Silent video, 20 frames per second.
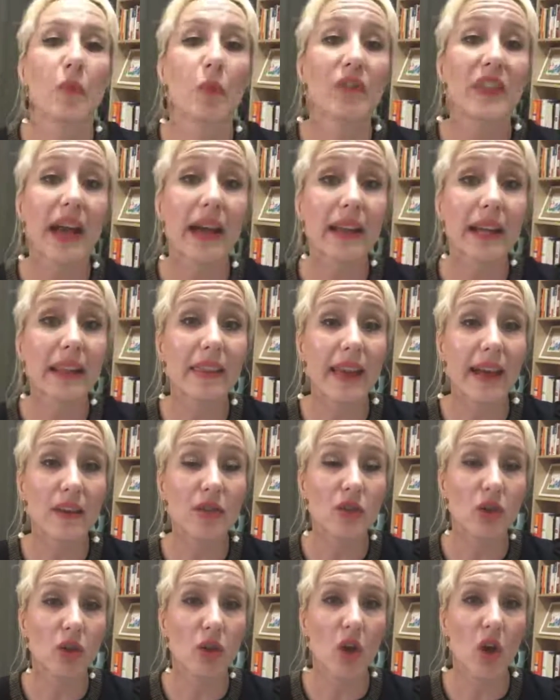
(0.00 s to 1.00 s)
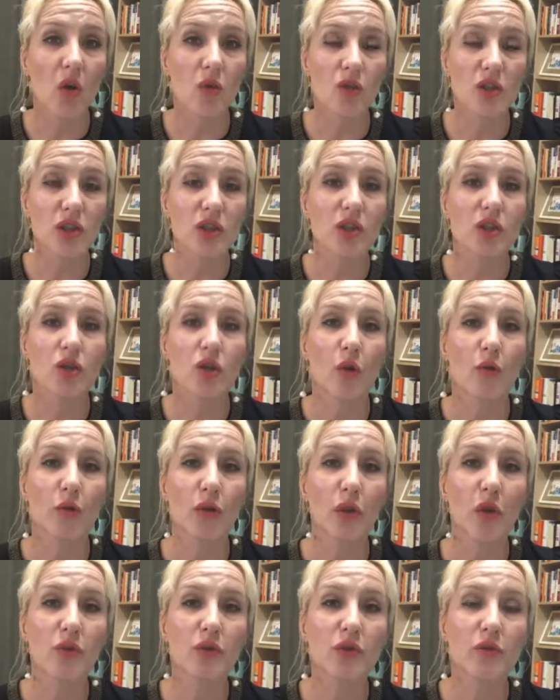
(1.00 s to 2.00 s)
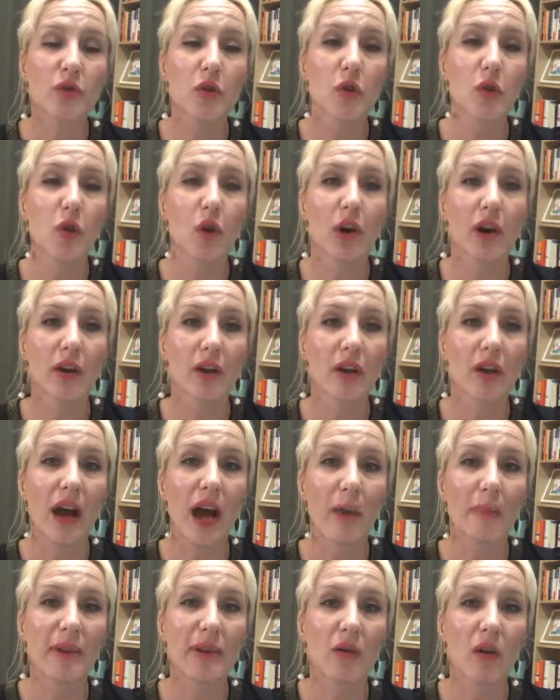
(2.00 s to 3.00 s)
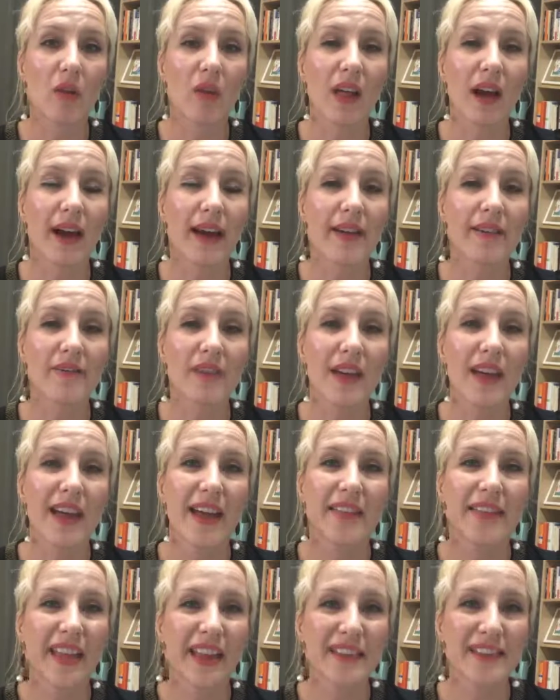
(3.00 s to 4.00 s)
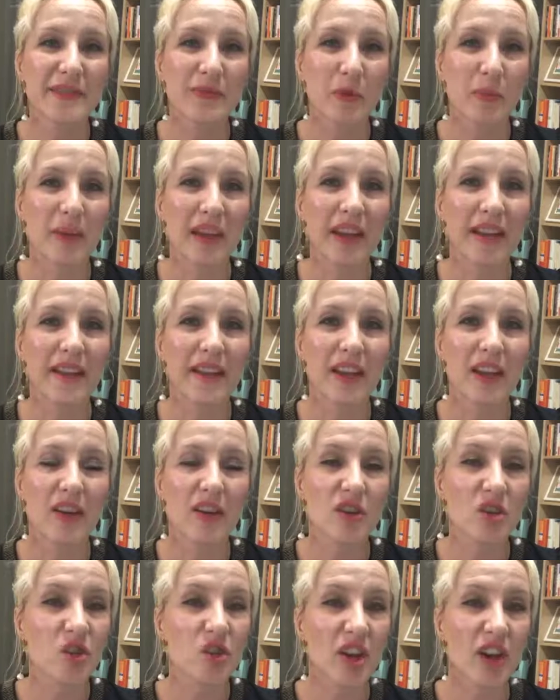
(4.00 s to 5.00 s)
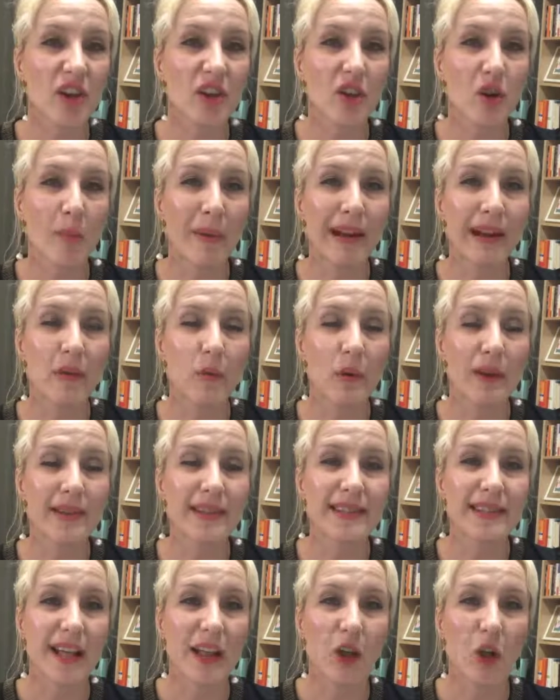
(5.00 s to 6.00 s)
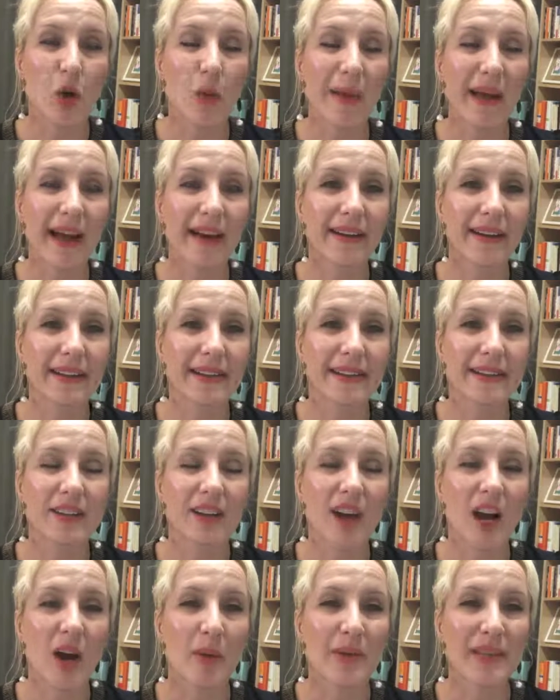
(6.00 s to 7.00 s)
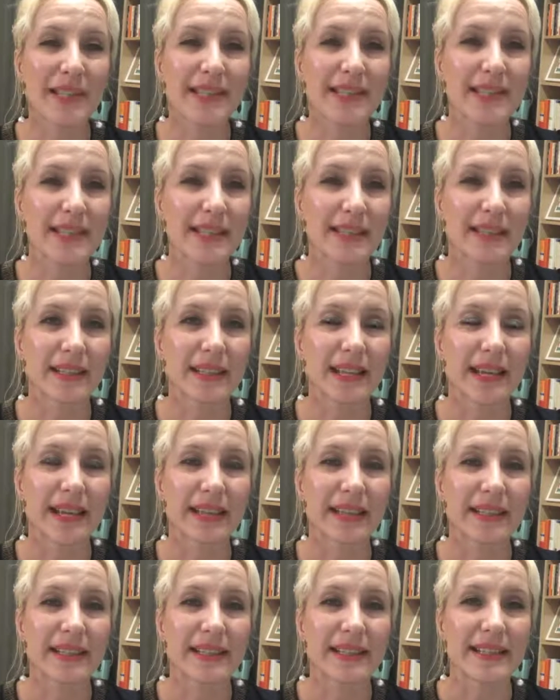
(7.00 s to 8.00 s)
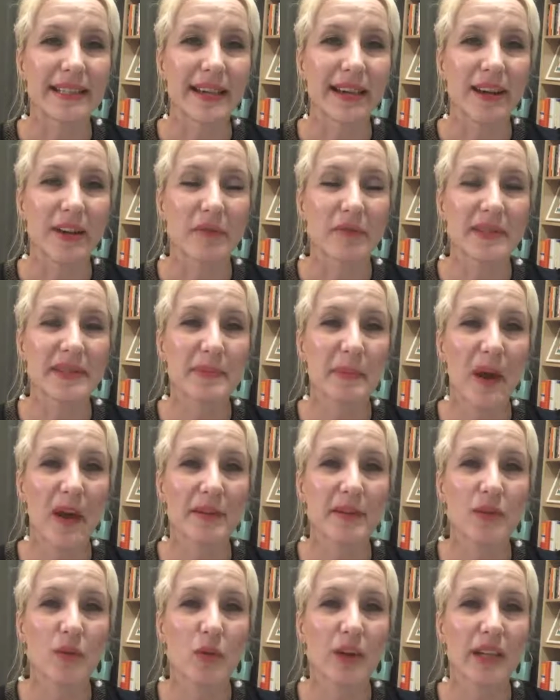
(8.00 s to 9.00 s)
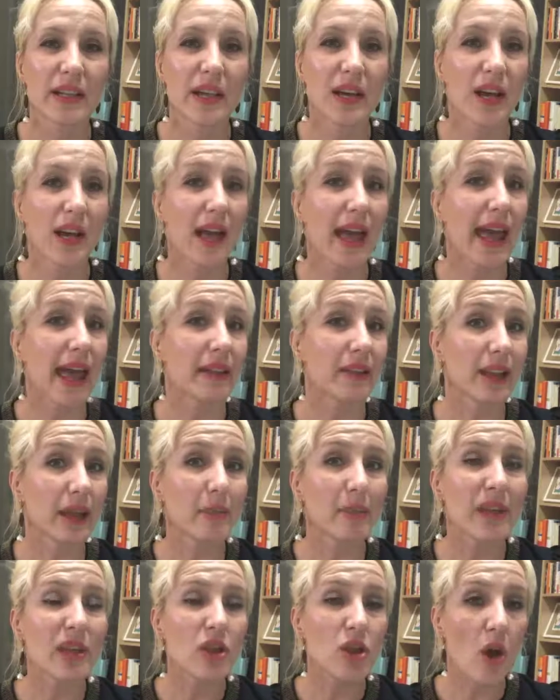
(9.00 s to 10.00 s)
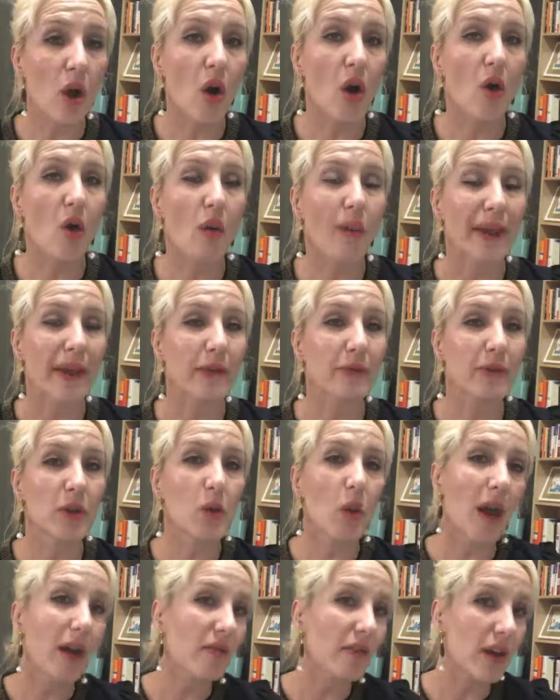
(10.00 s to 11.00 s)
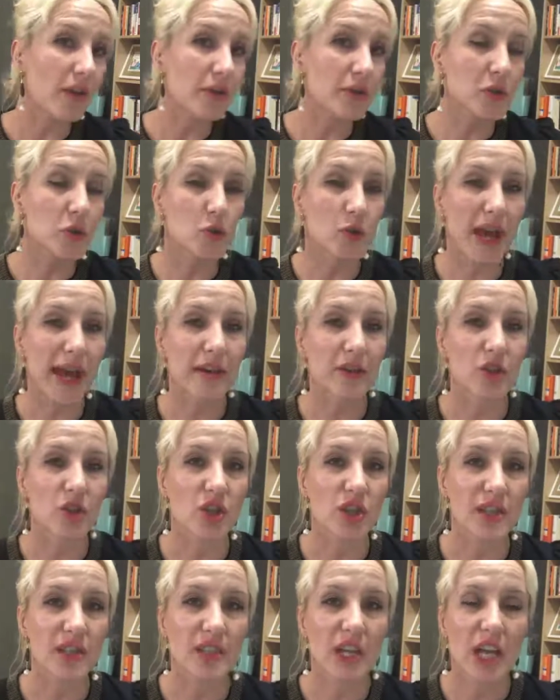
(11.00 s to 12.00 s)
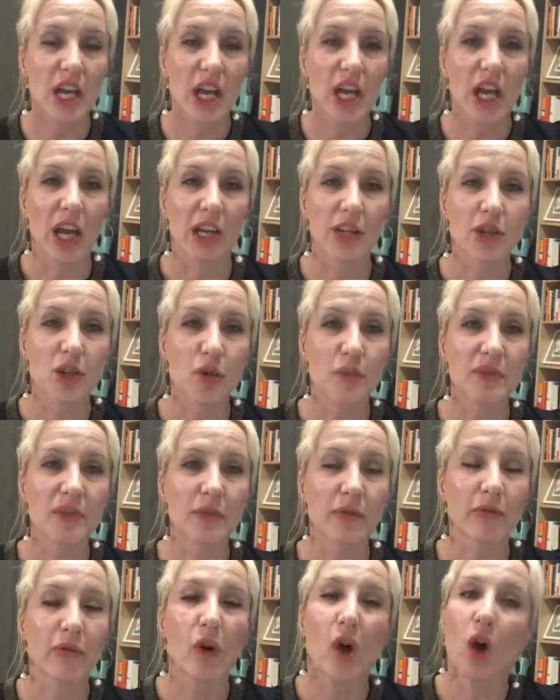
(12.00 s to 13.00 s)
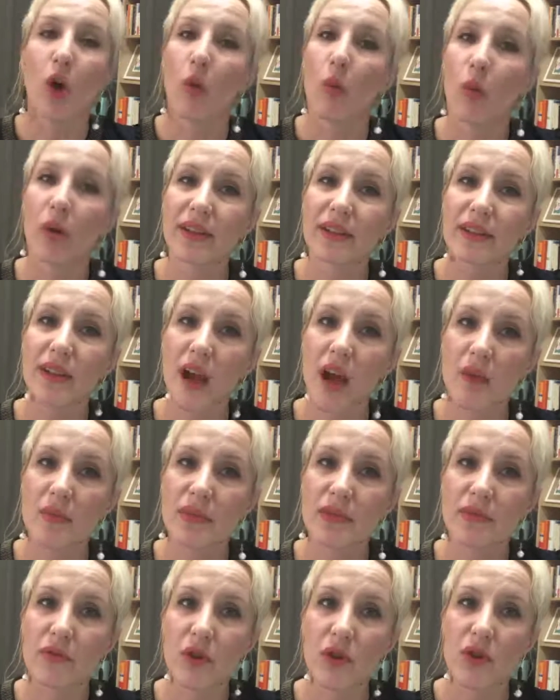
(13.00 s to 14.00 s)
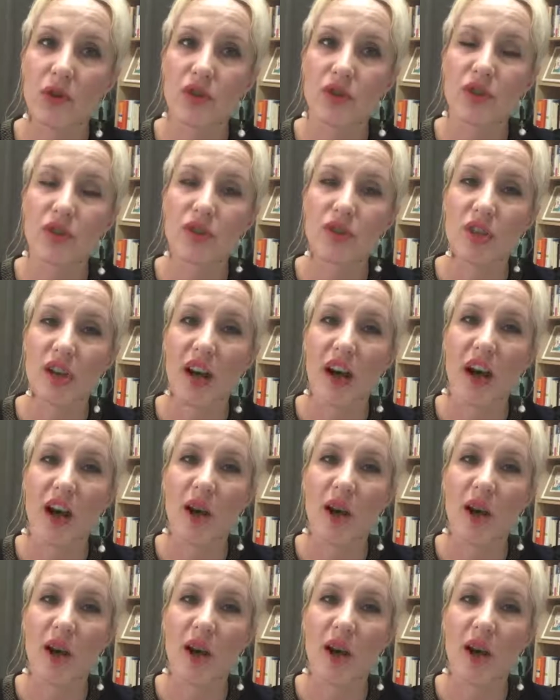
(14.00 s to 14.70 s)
With that, I'd like to close. So for those of you who are hopping on live, thanks for being here. Share your money wins. I'll go back and comment and respond to it. And let me know if you have other strategies in terms of what comes first,